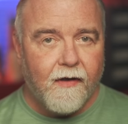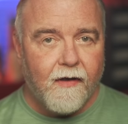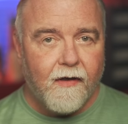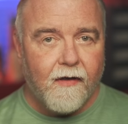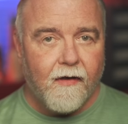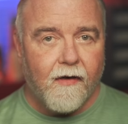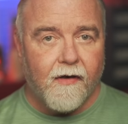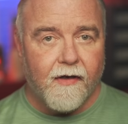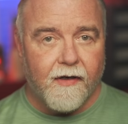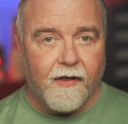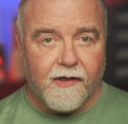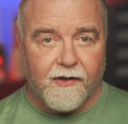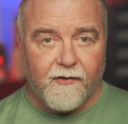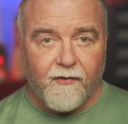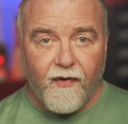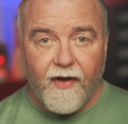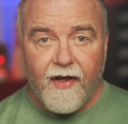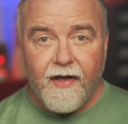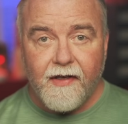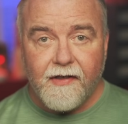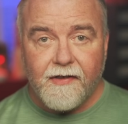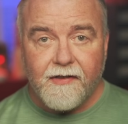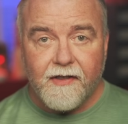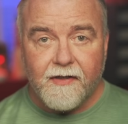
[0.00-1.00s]
On its
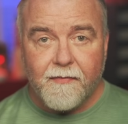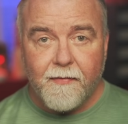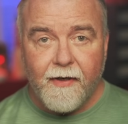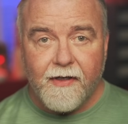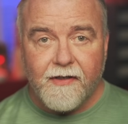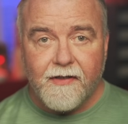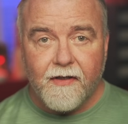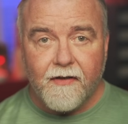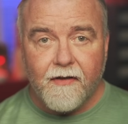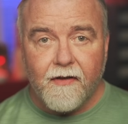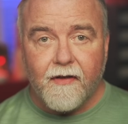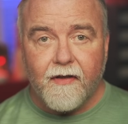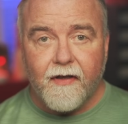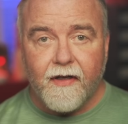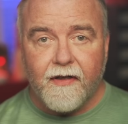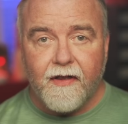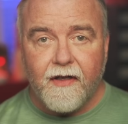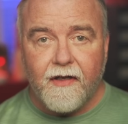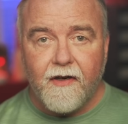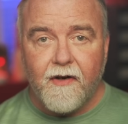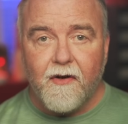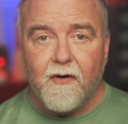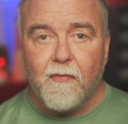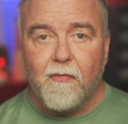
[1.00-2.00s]
face, this makes it look like
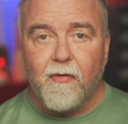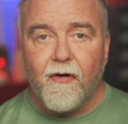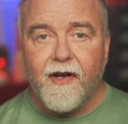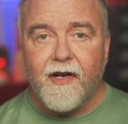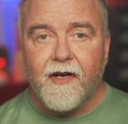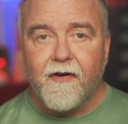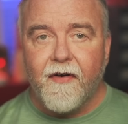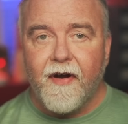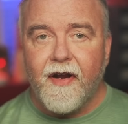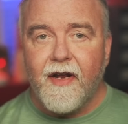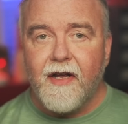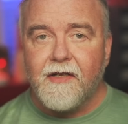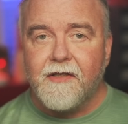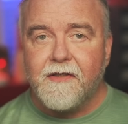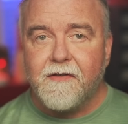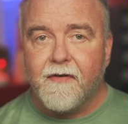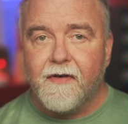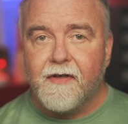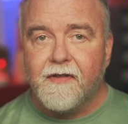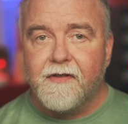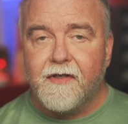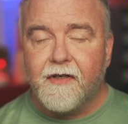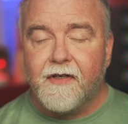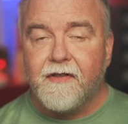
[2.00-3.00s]
the no-brainer
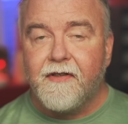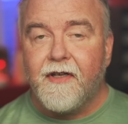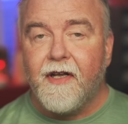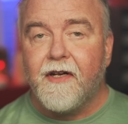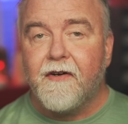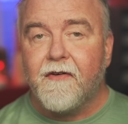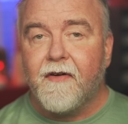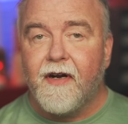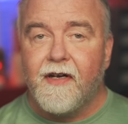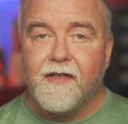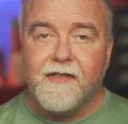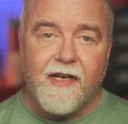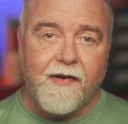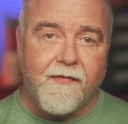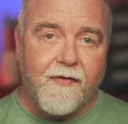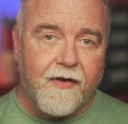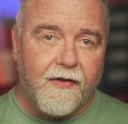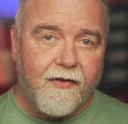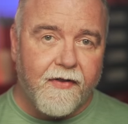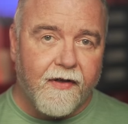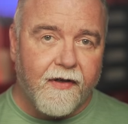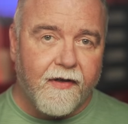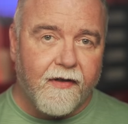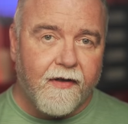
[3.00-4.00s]
answer is to containerize
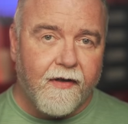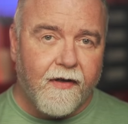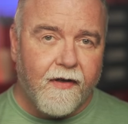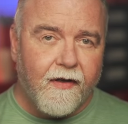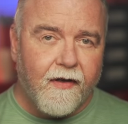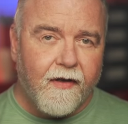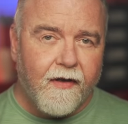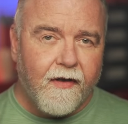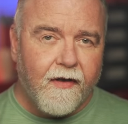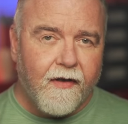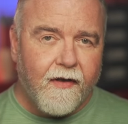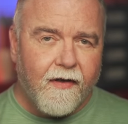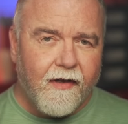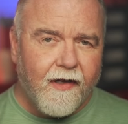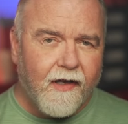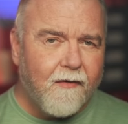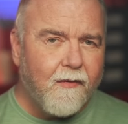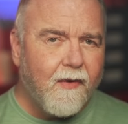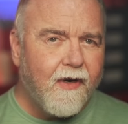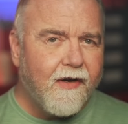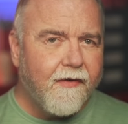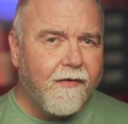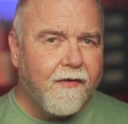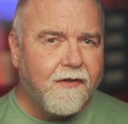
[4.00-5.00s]
everything. And
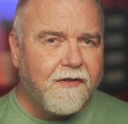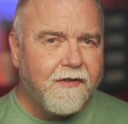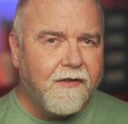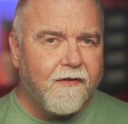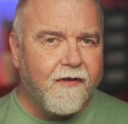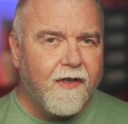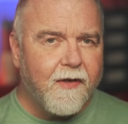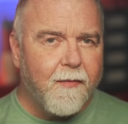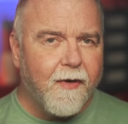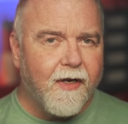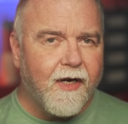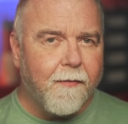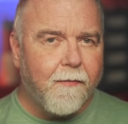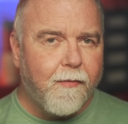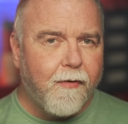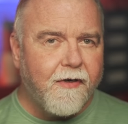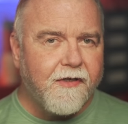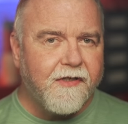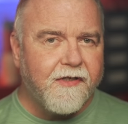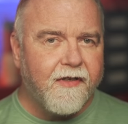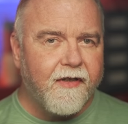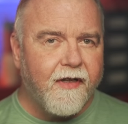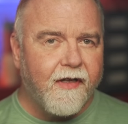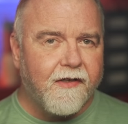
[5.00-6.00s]
while there's certainly been a
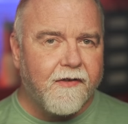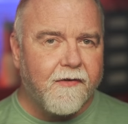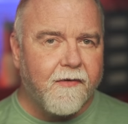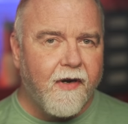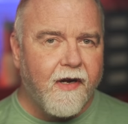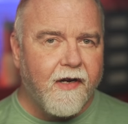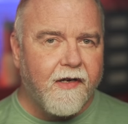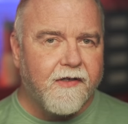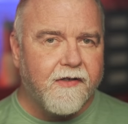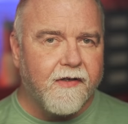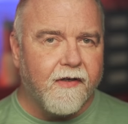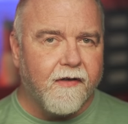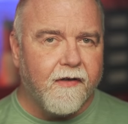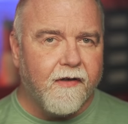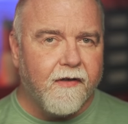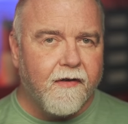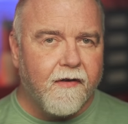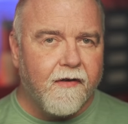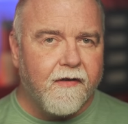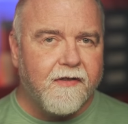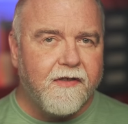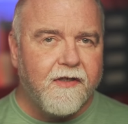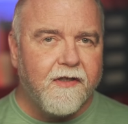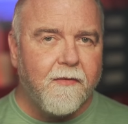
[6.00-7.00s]
push in that direction,
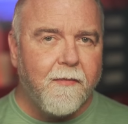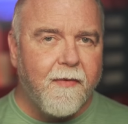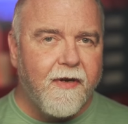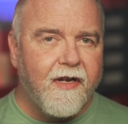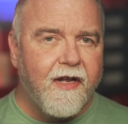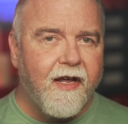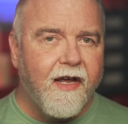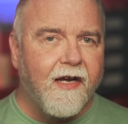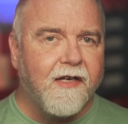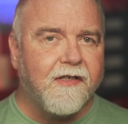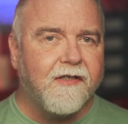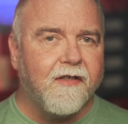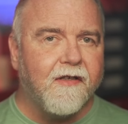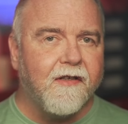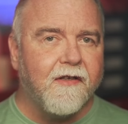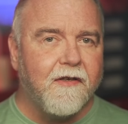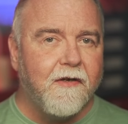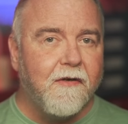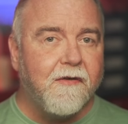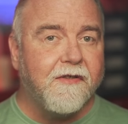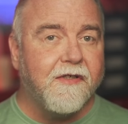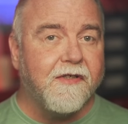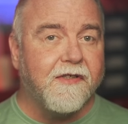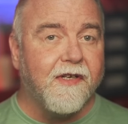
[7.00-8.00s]
there are still many excellent
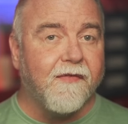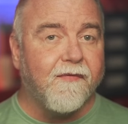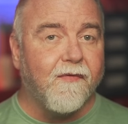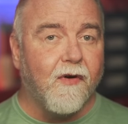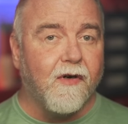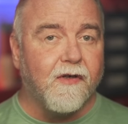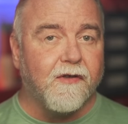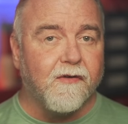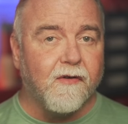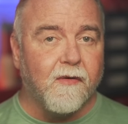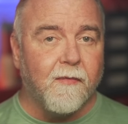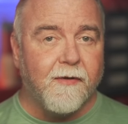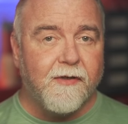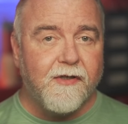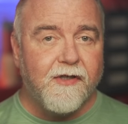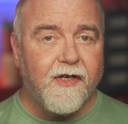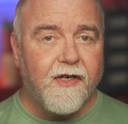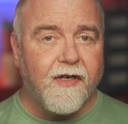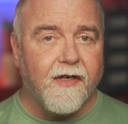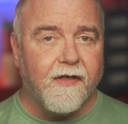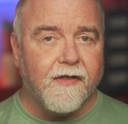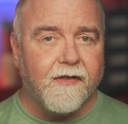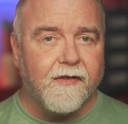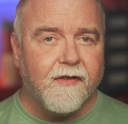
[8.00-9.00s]
uses of virtual
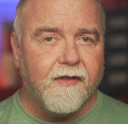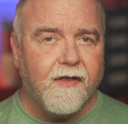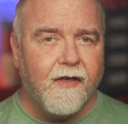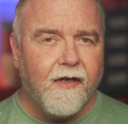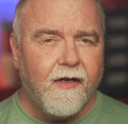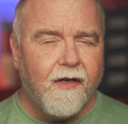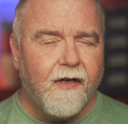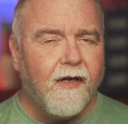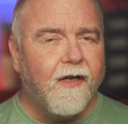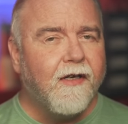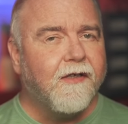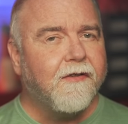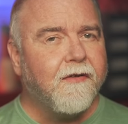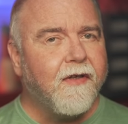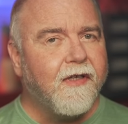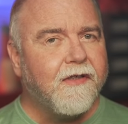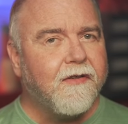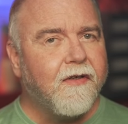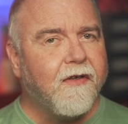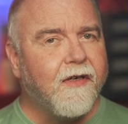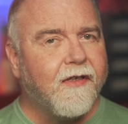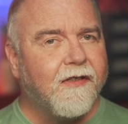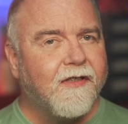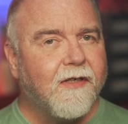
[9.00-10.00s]
machines so
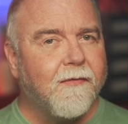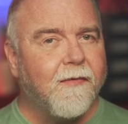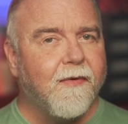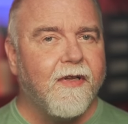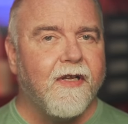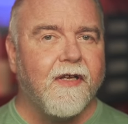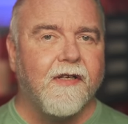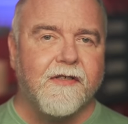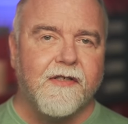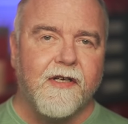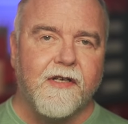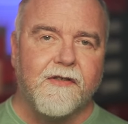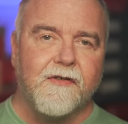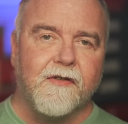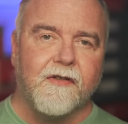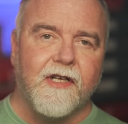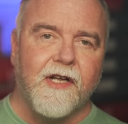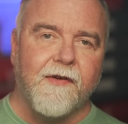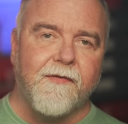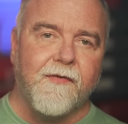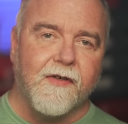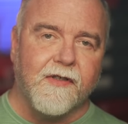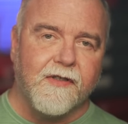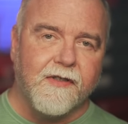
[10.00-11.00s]
let's look at some of the essential
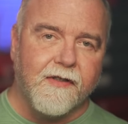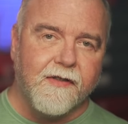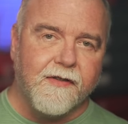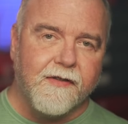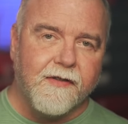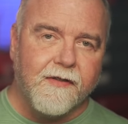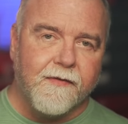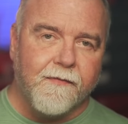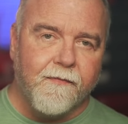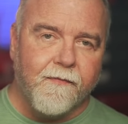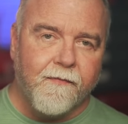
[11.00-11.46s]
differences.